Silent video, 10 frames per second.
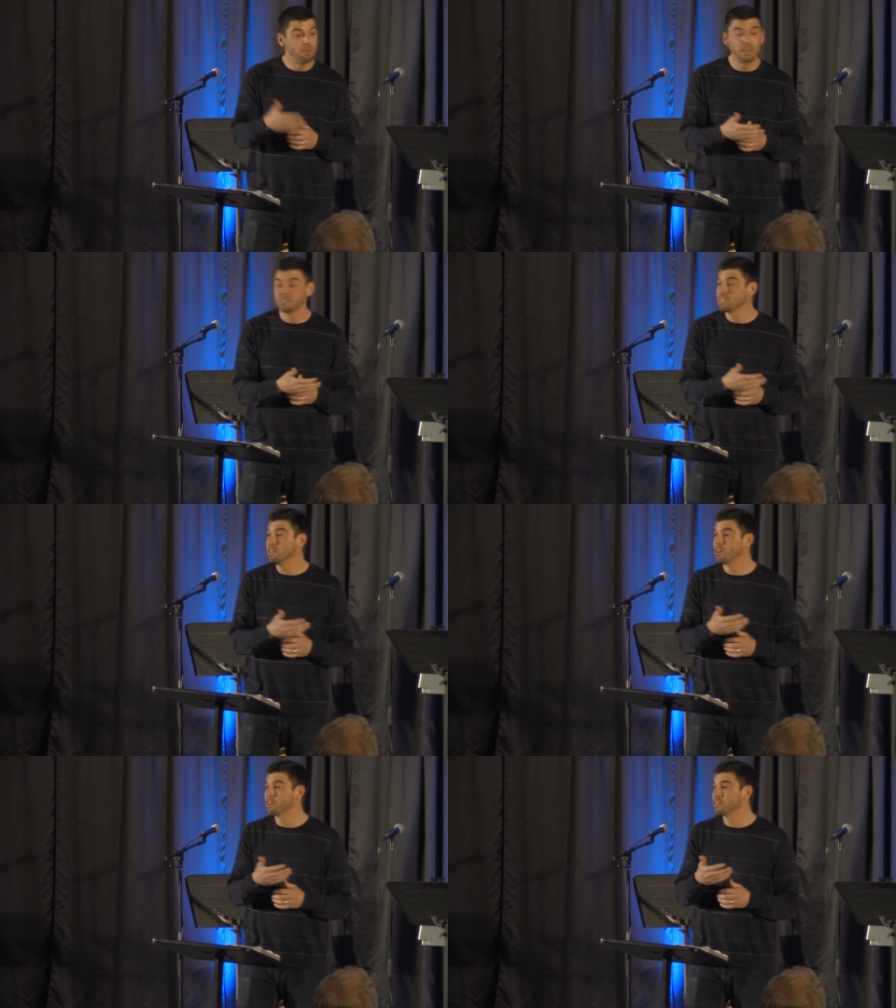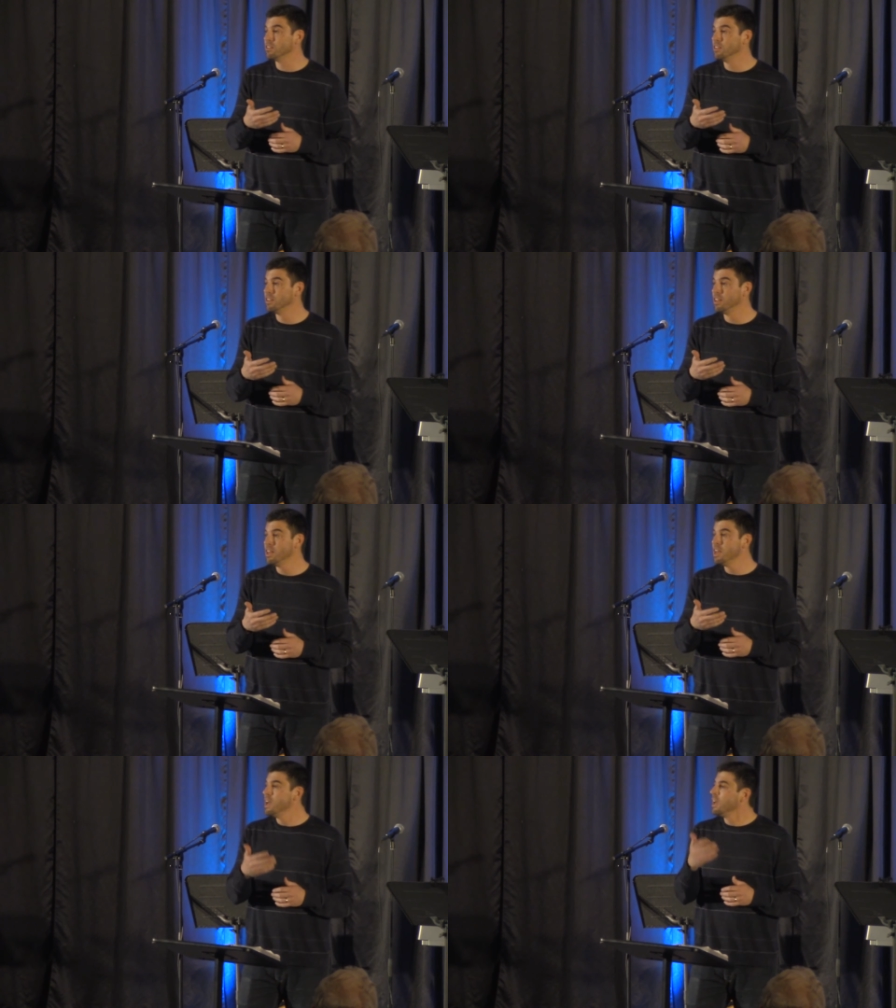Magazine article.
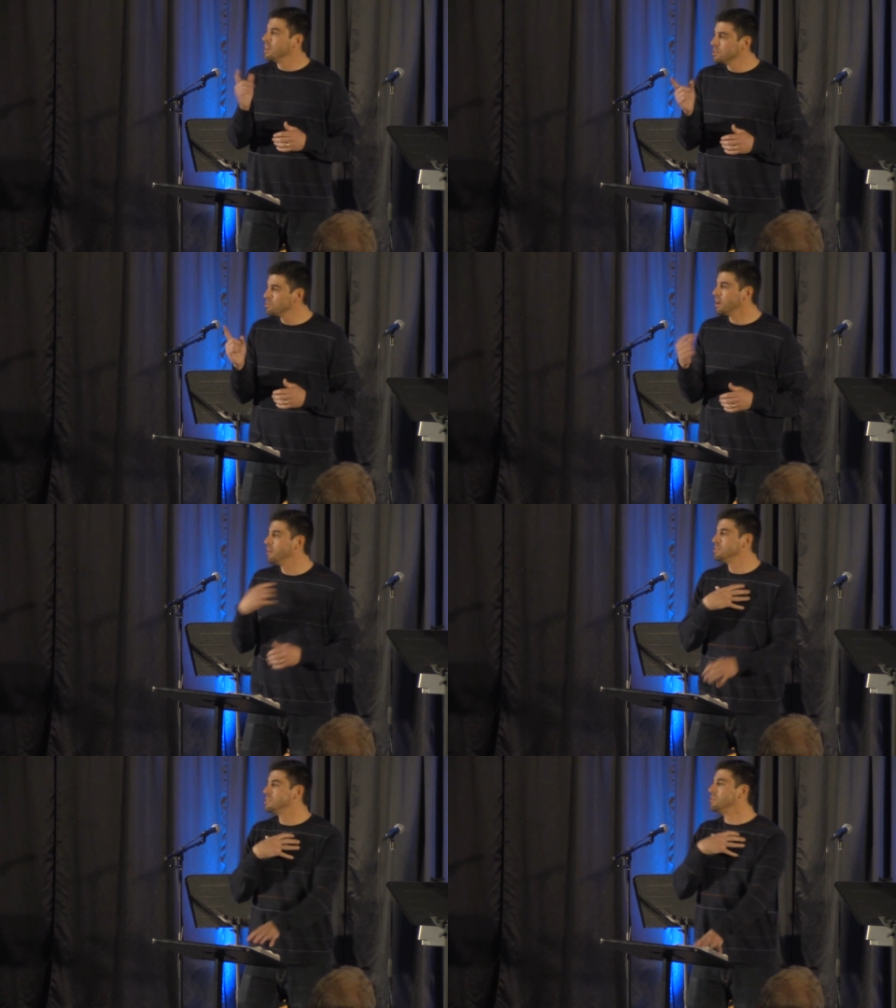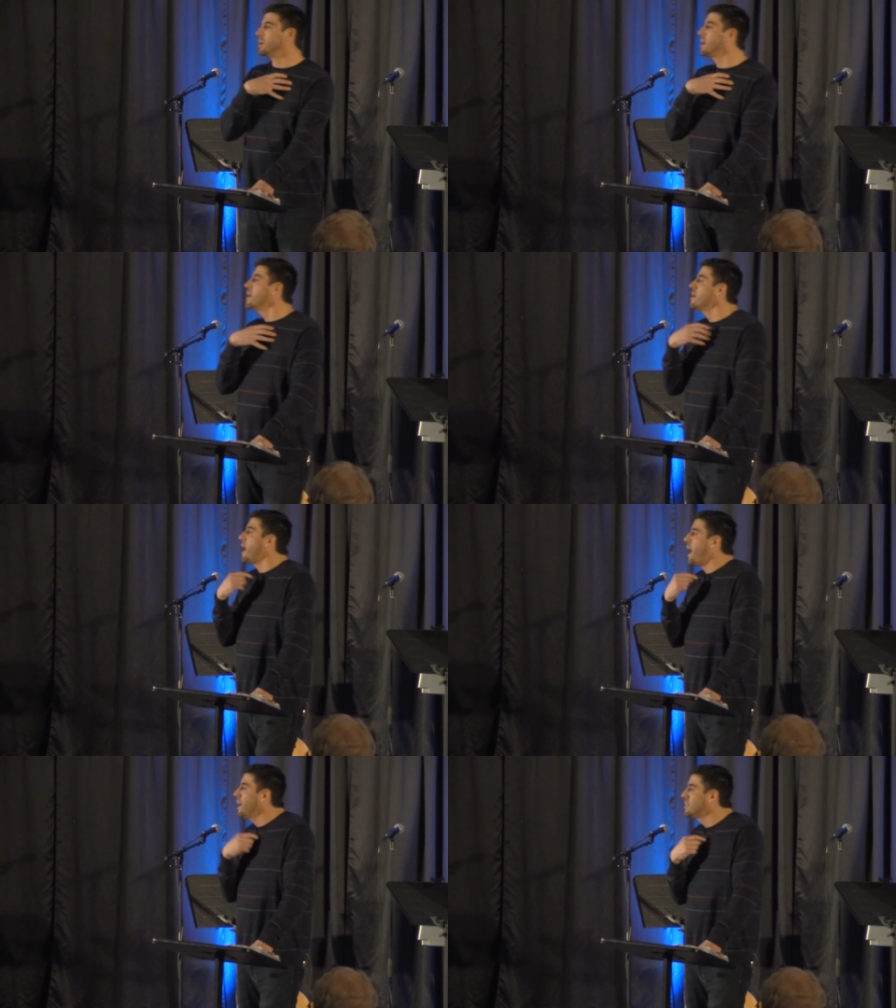And here's what I was doing
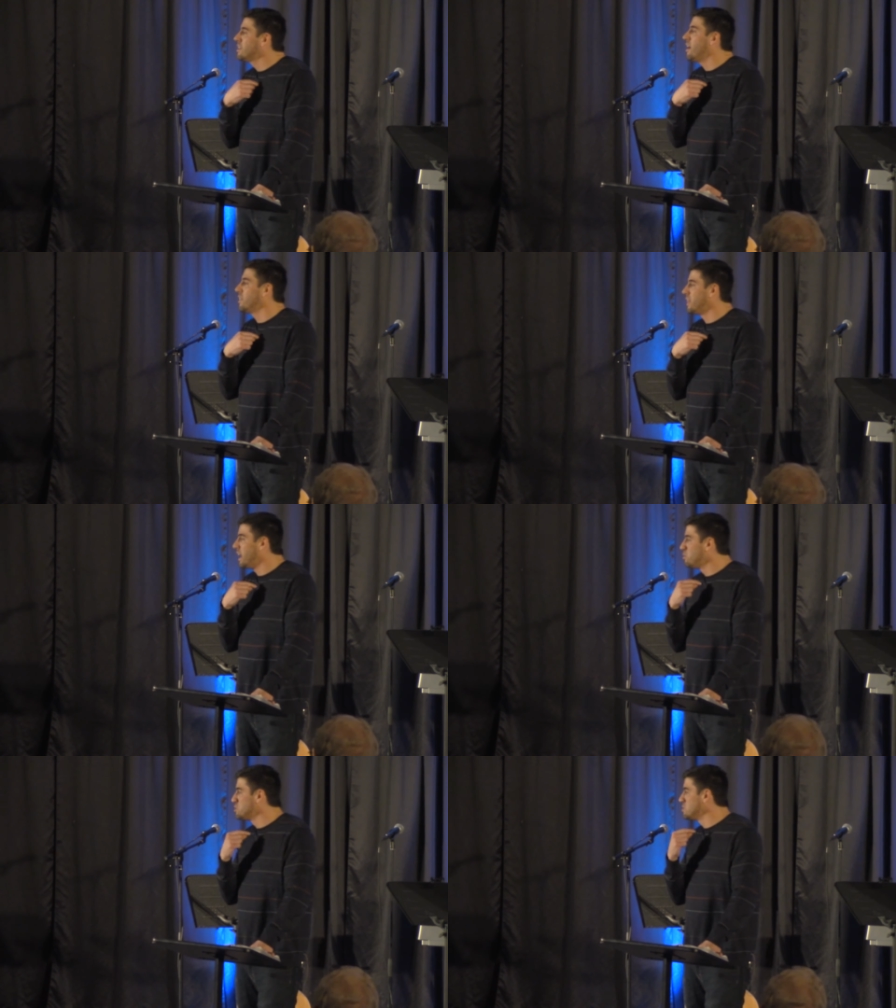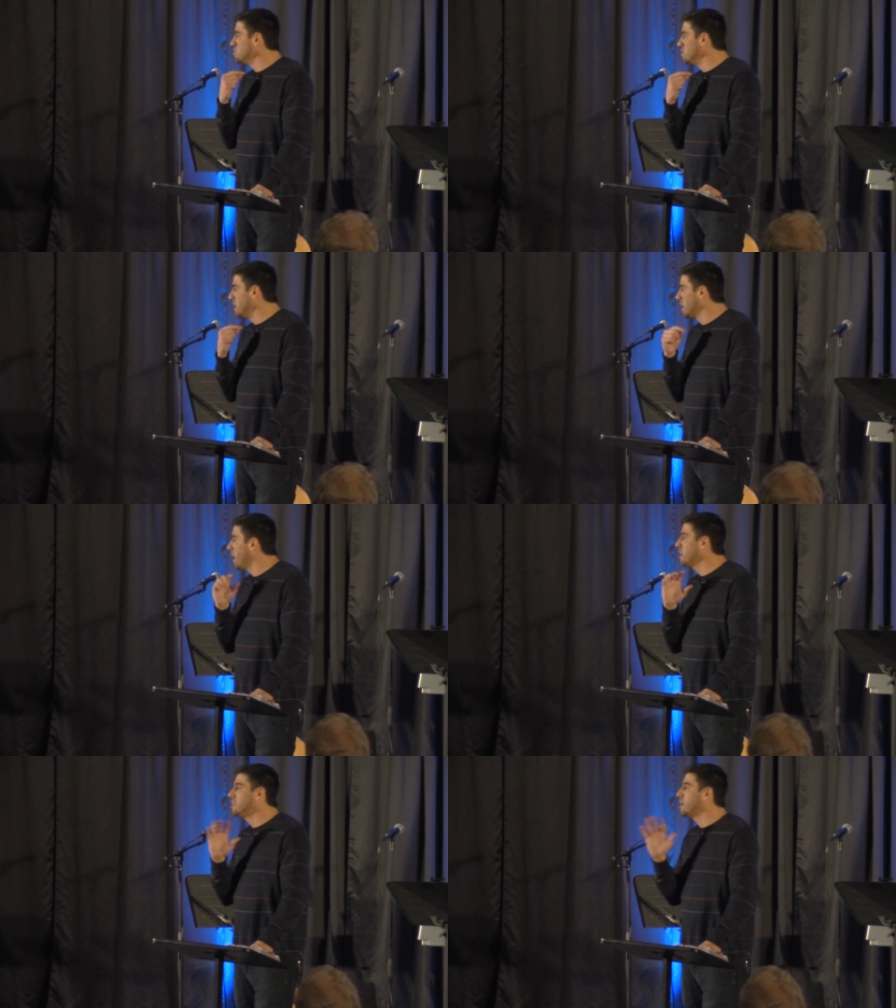I thought that I was unique.
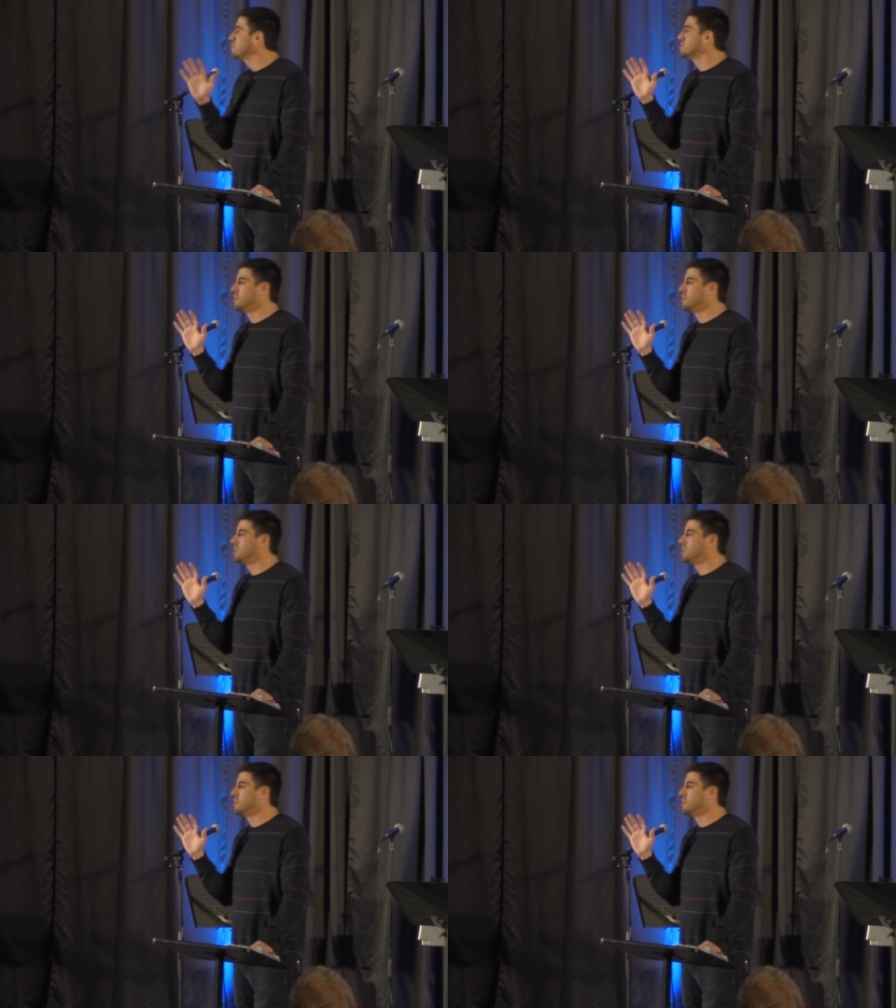I thought I was